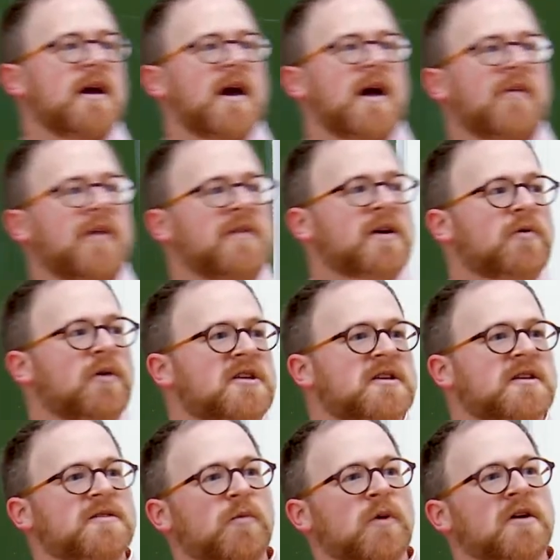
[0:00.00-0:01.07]
And then the
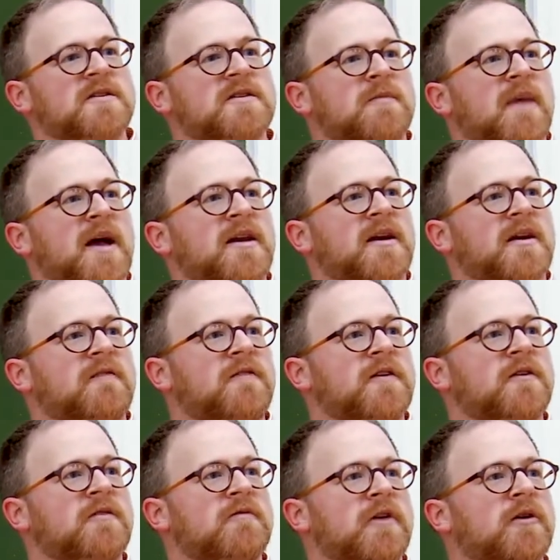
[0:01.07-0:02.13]
question is, where does the magnetic
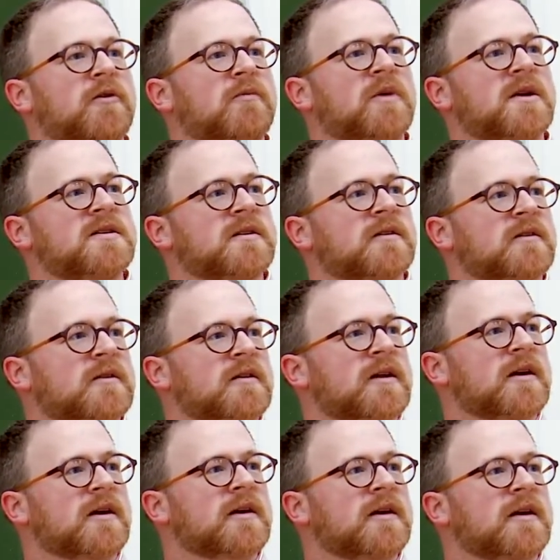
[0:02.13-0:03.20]
field grow and what does it look
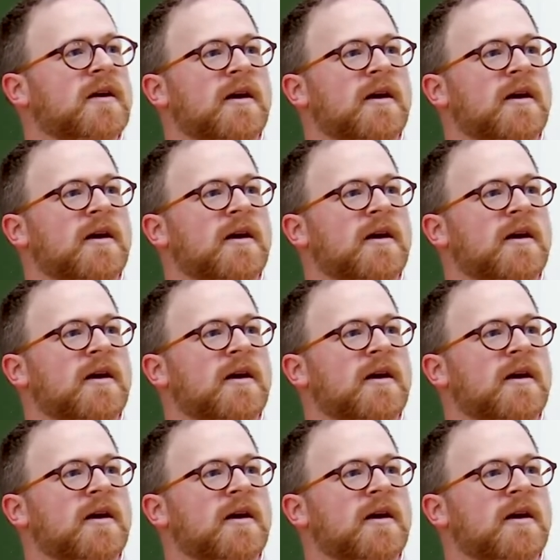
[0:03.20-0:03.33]
like?